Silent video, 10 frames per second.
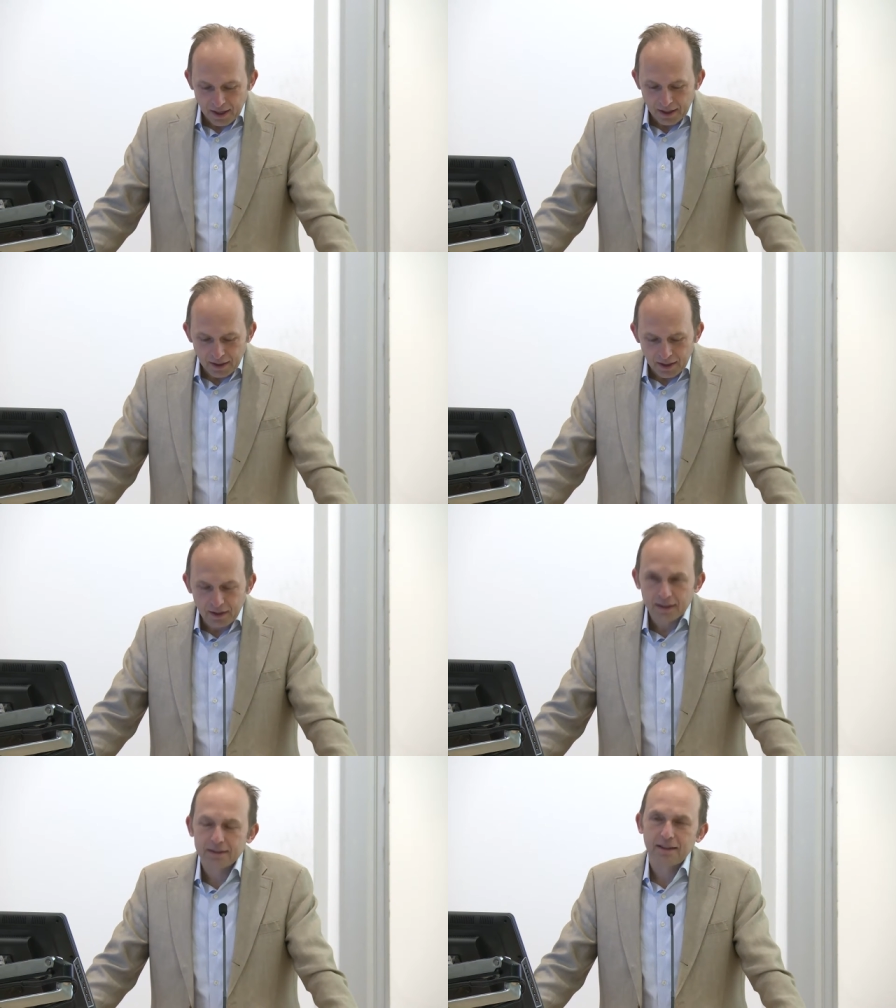in, in
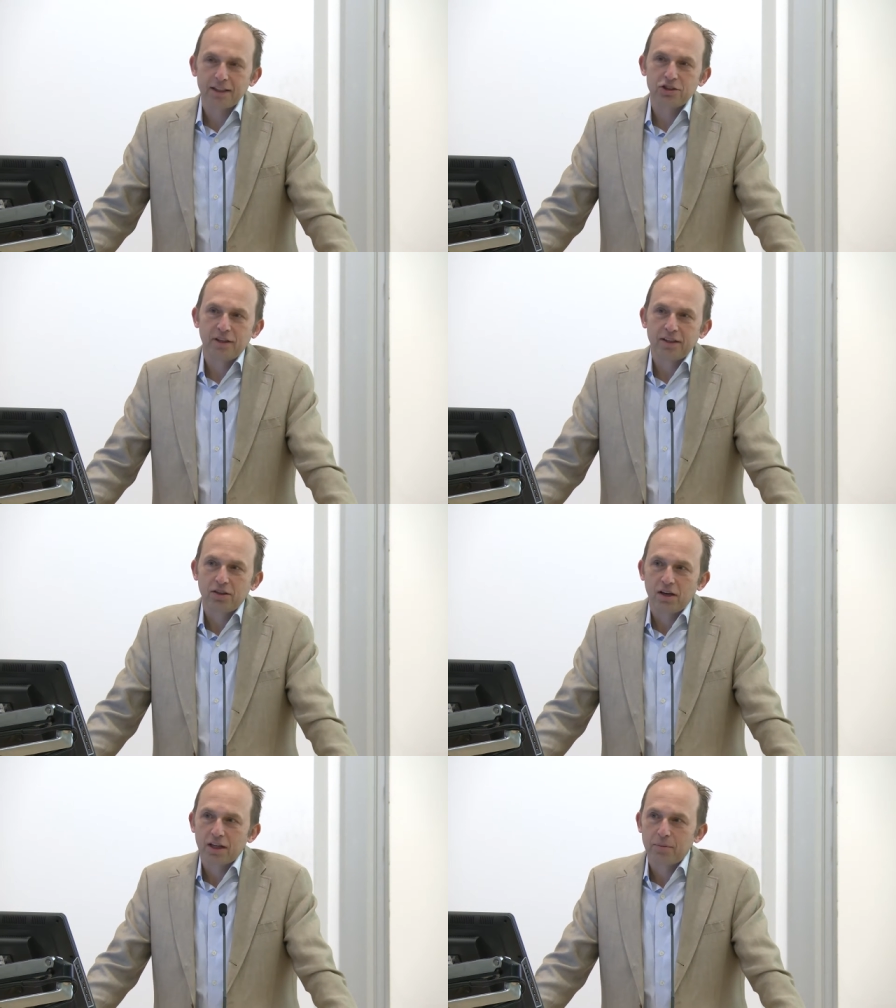this section, I
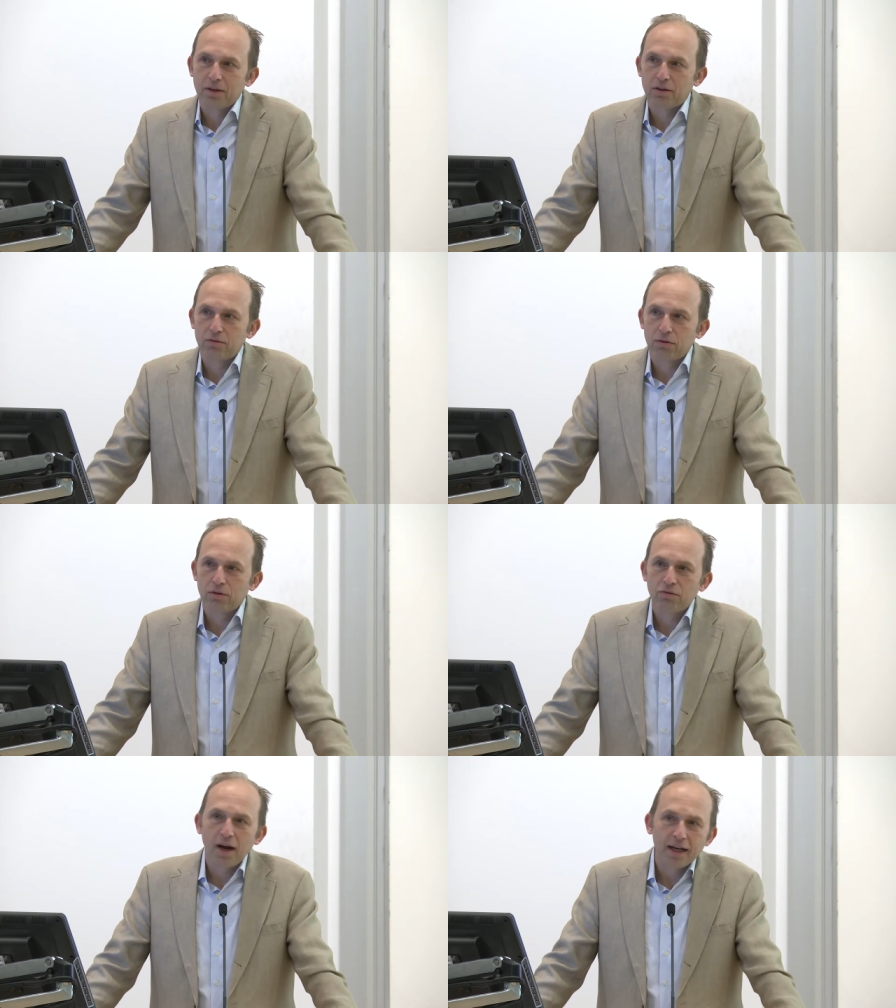talk about the, the
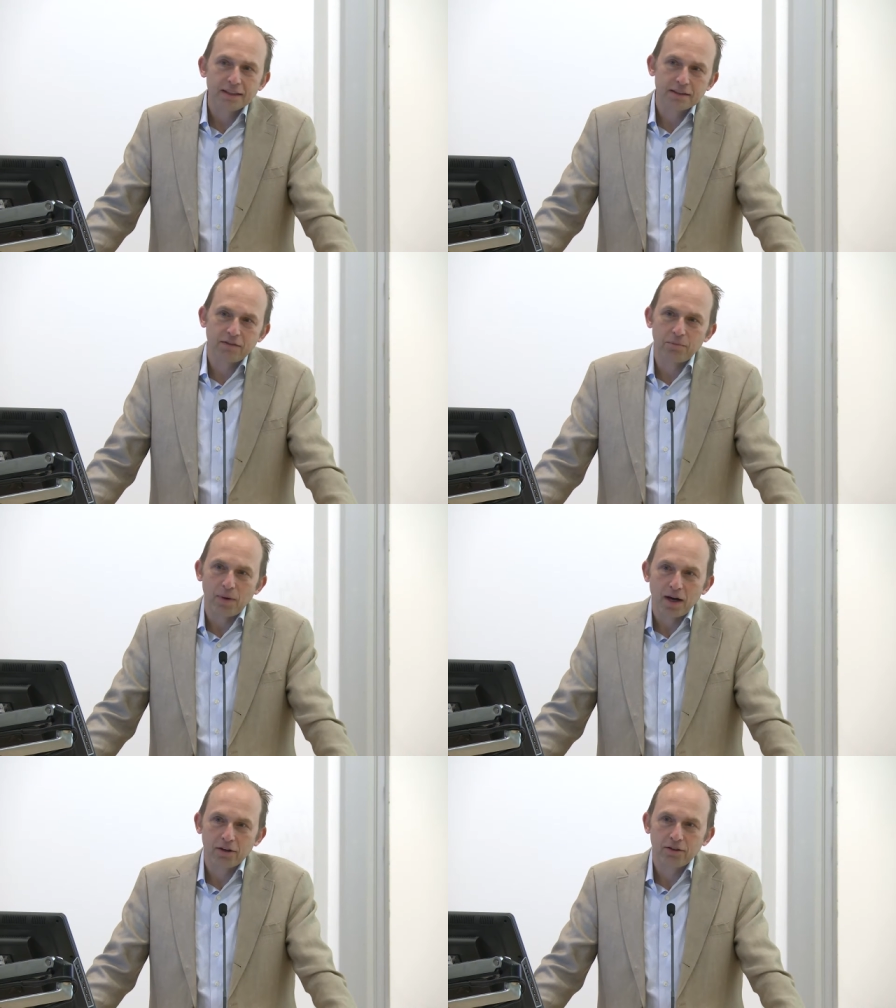rise of the
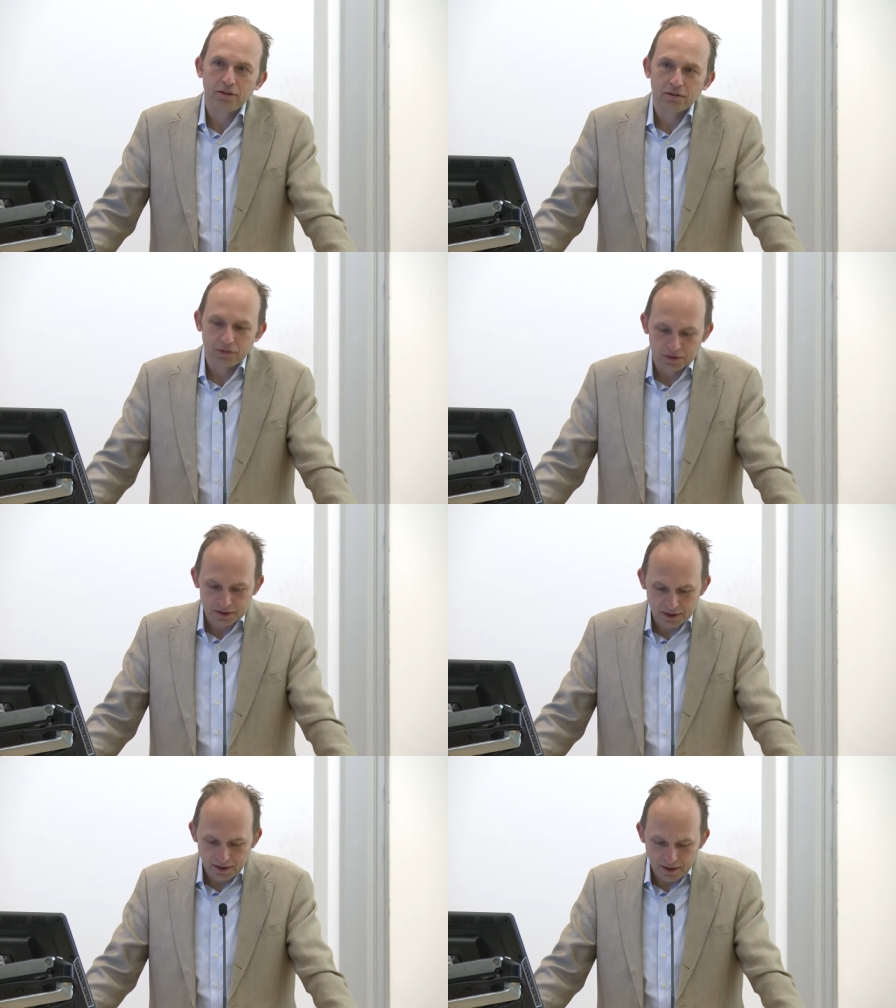modern
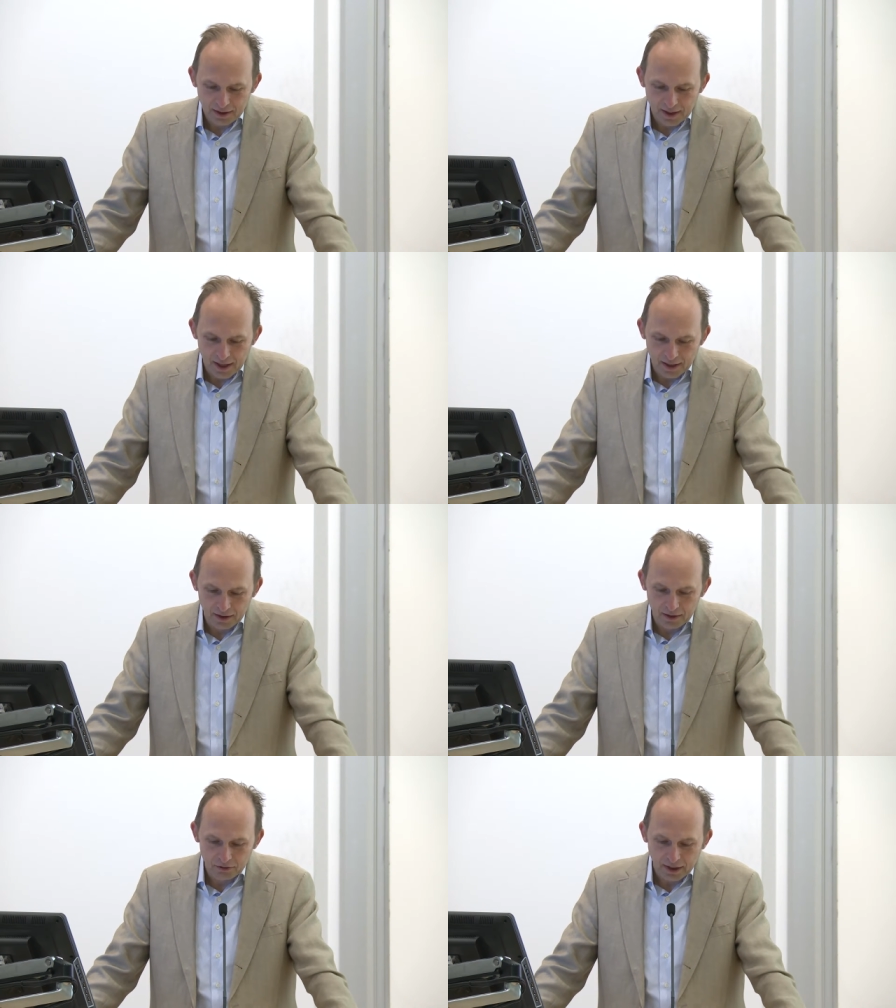university
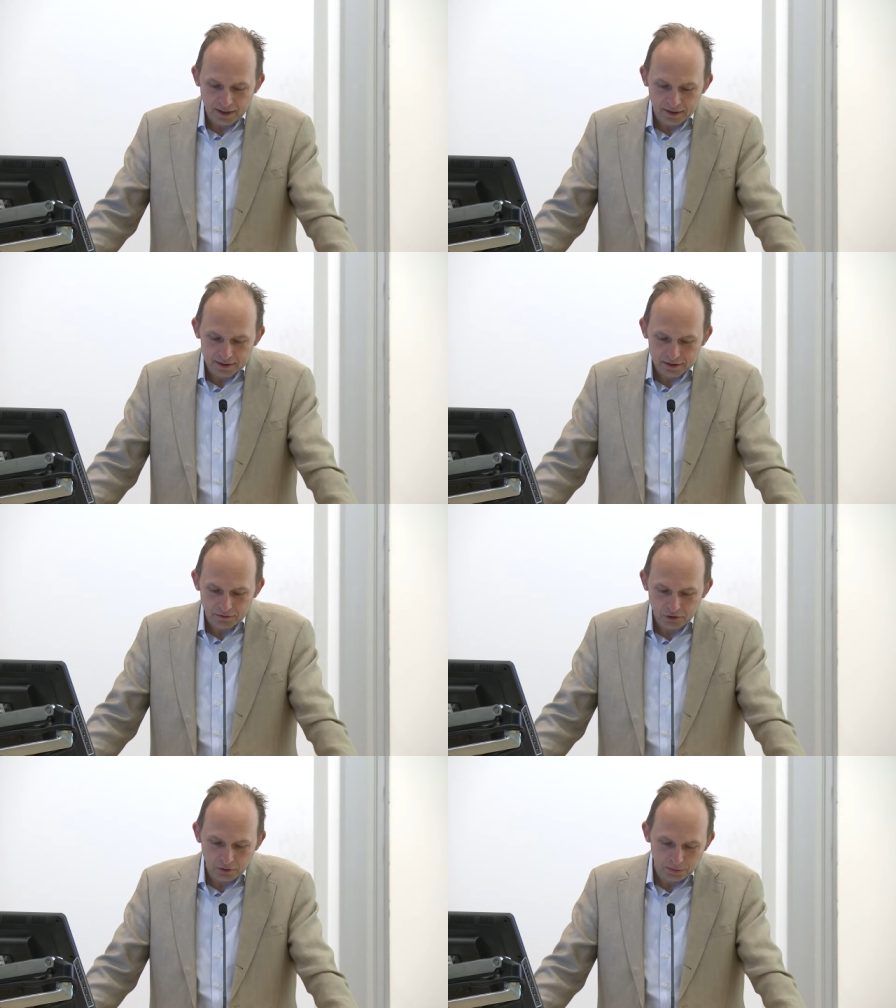and the greatness
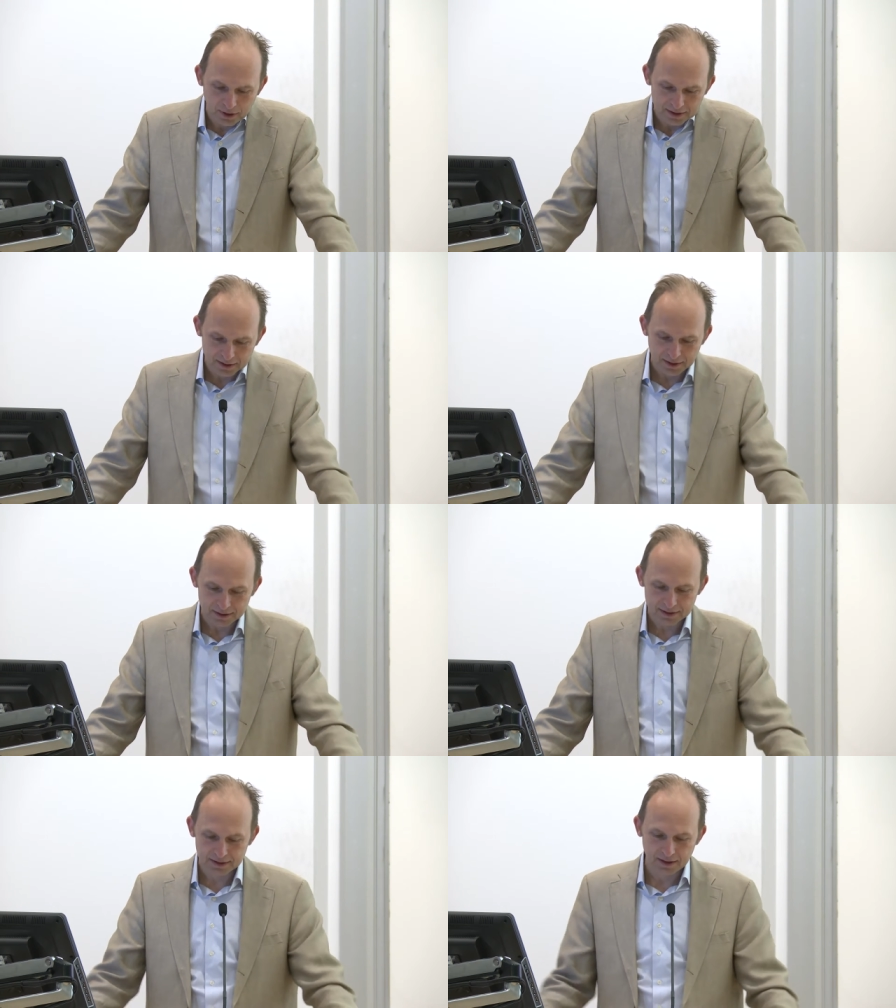of two
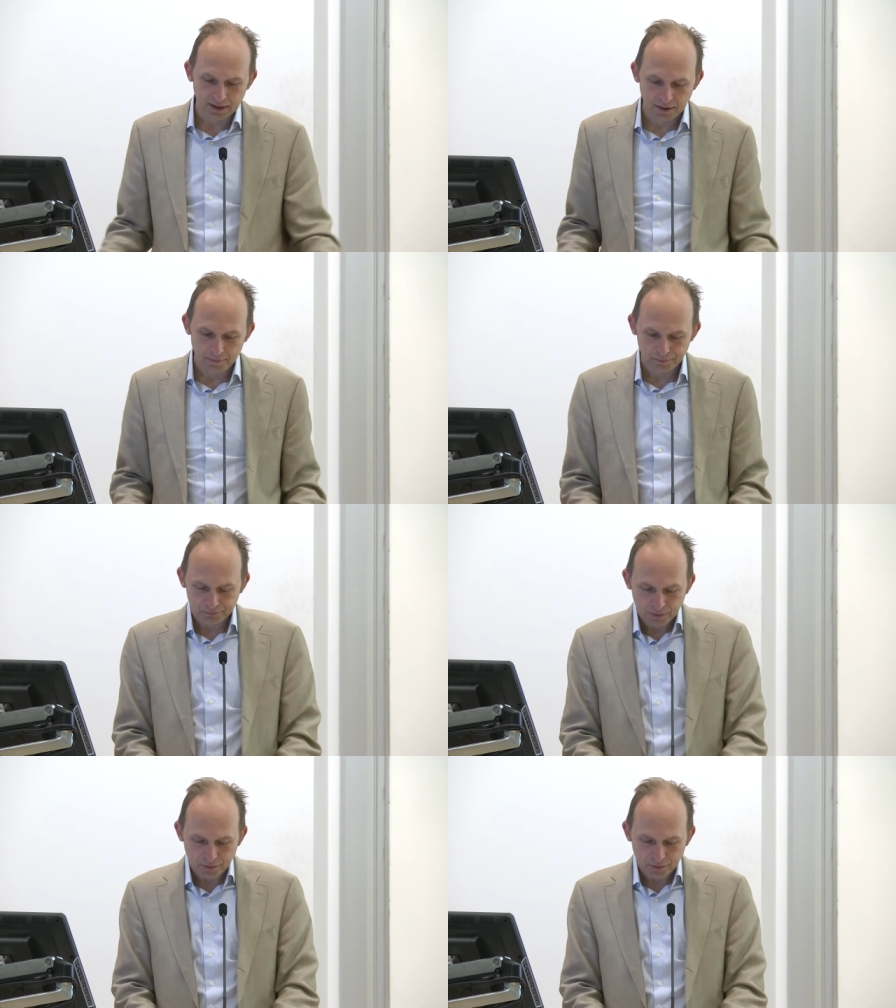presidents, um,